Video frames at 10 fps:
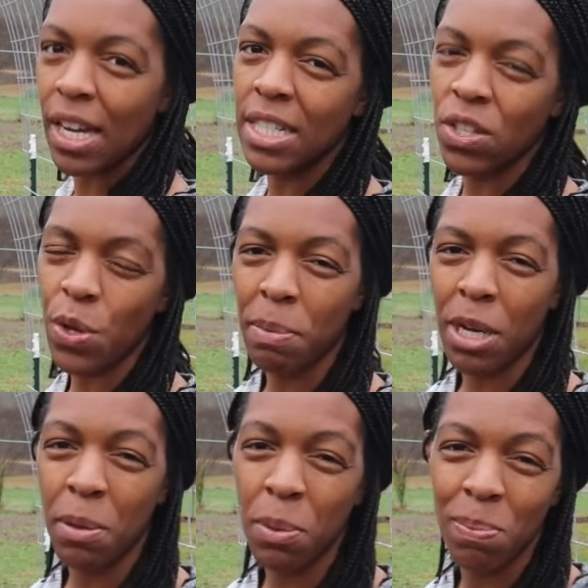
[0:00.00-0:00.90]
And so I'm
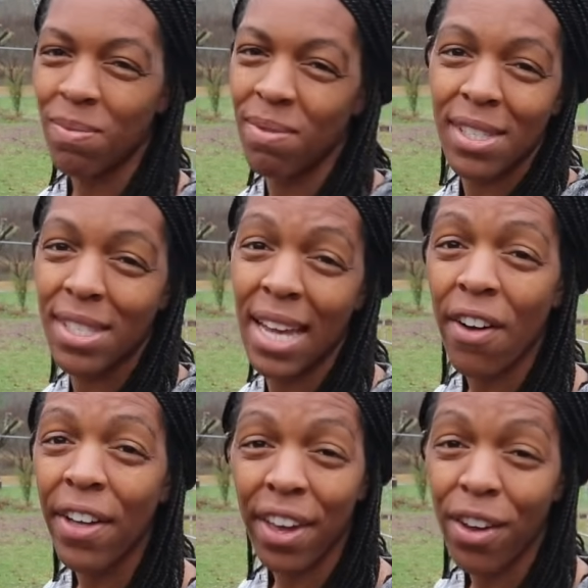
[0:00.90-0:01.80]
gonna see
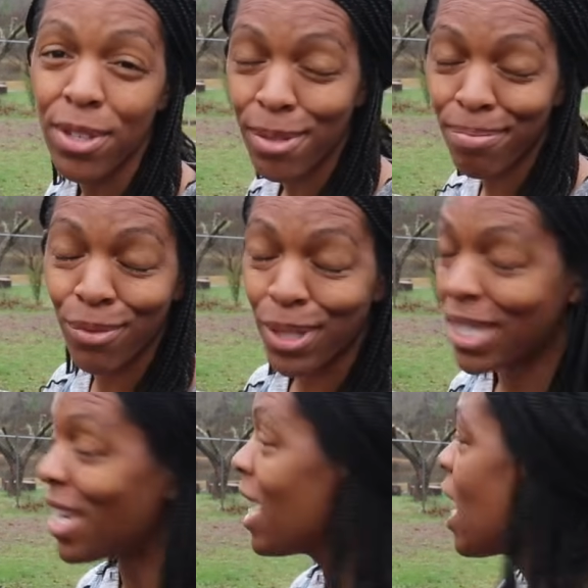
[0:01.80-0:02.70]
how it goes. We'll see.